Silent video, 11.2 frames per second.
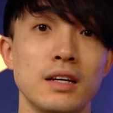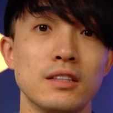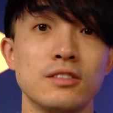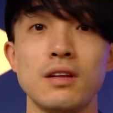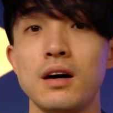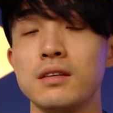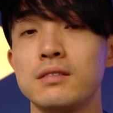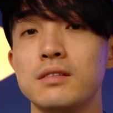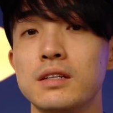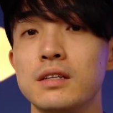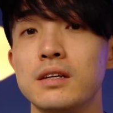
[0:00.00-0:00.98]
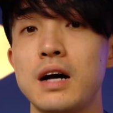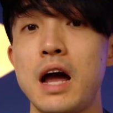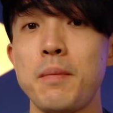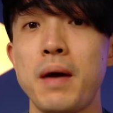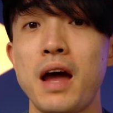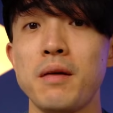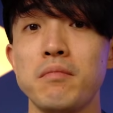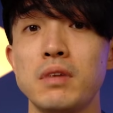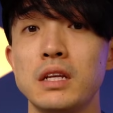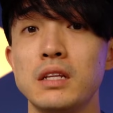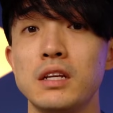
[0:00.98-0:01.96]
it's not the iPad
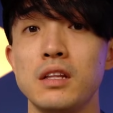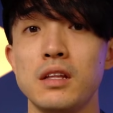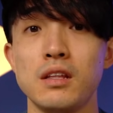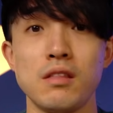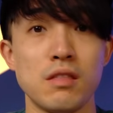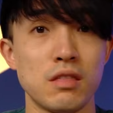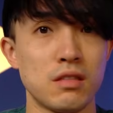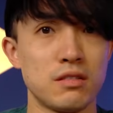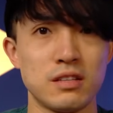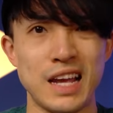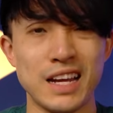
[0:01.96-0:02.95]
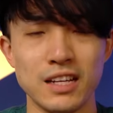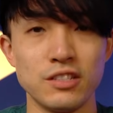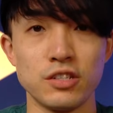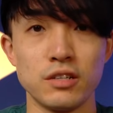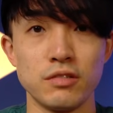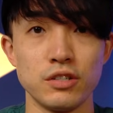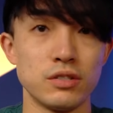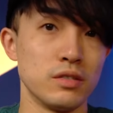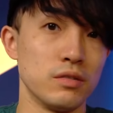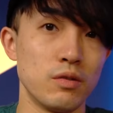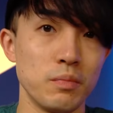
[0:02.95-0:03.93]
mini second
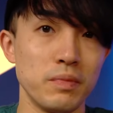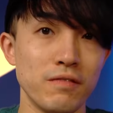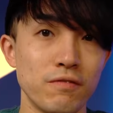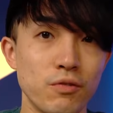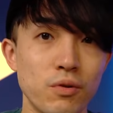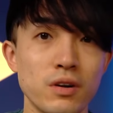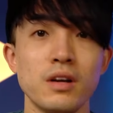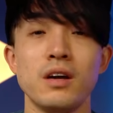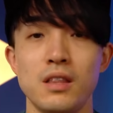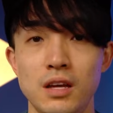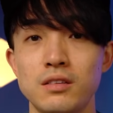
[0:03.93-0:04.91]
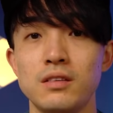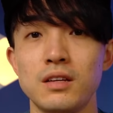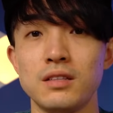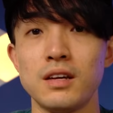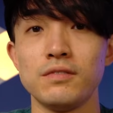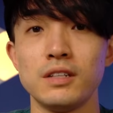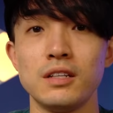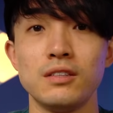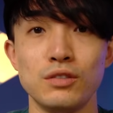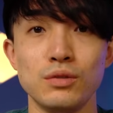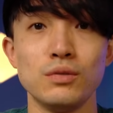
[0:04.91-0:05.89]
generation or before, then you can definitely
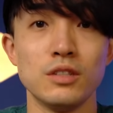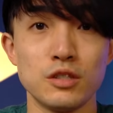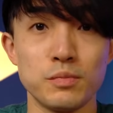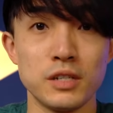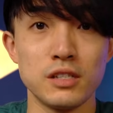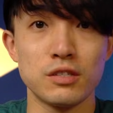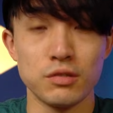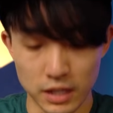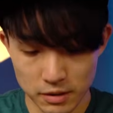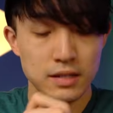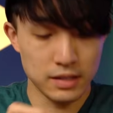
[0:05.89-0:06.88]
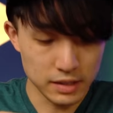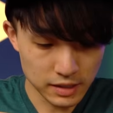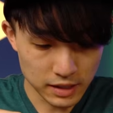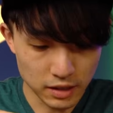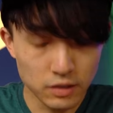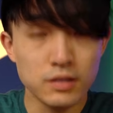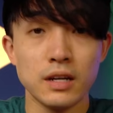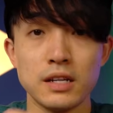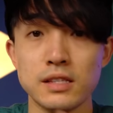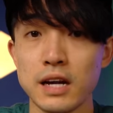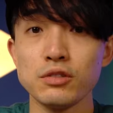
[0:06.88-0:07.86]
do the split screen. Let's take a look.
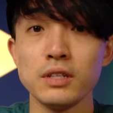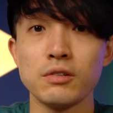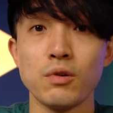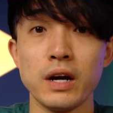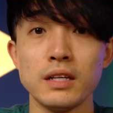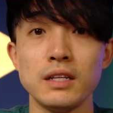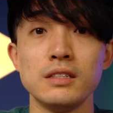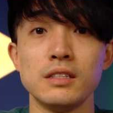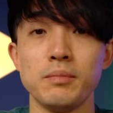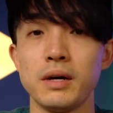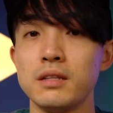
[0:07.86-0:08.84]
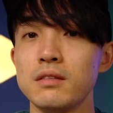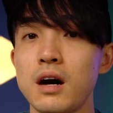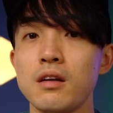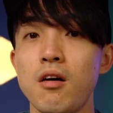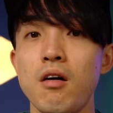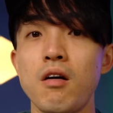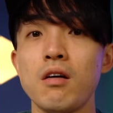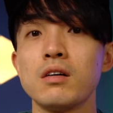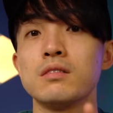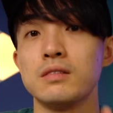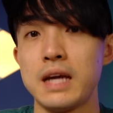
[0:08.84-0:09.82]
It's actually quite easy, but not
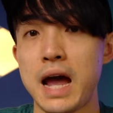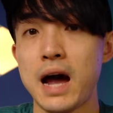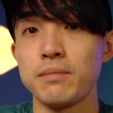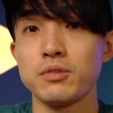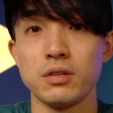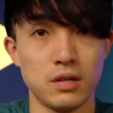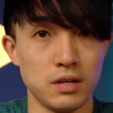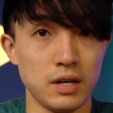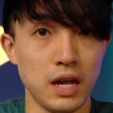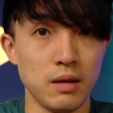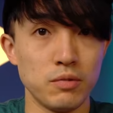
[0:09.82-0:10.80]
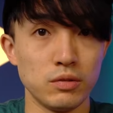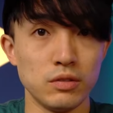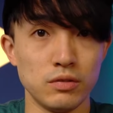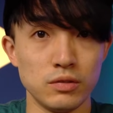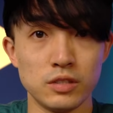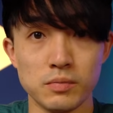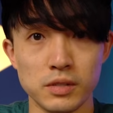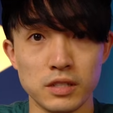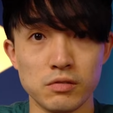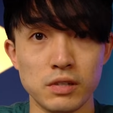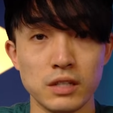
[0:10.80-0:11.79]
all the apps are able to do
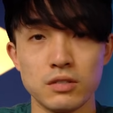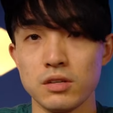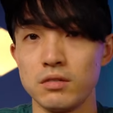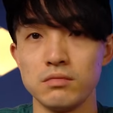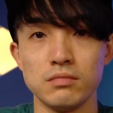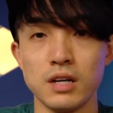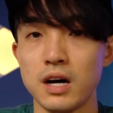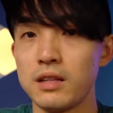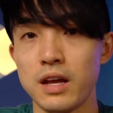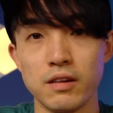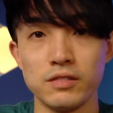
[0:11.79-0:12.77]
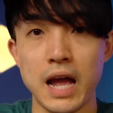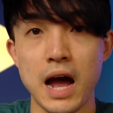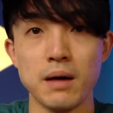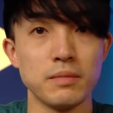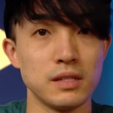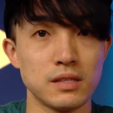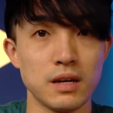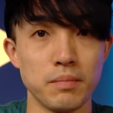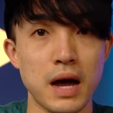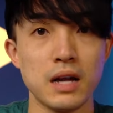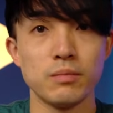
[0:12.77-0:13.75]
split screen. So not every app is
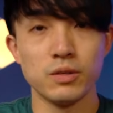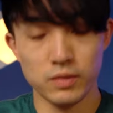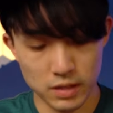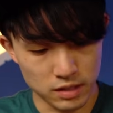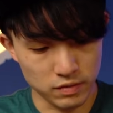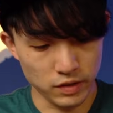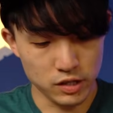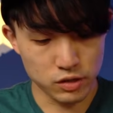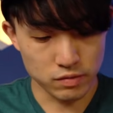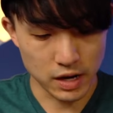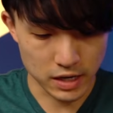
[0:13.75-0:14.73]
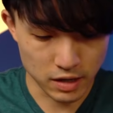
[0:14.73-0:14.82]
compatible with this feature right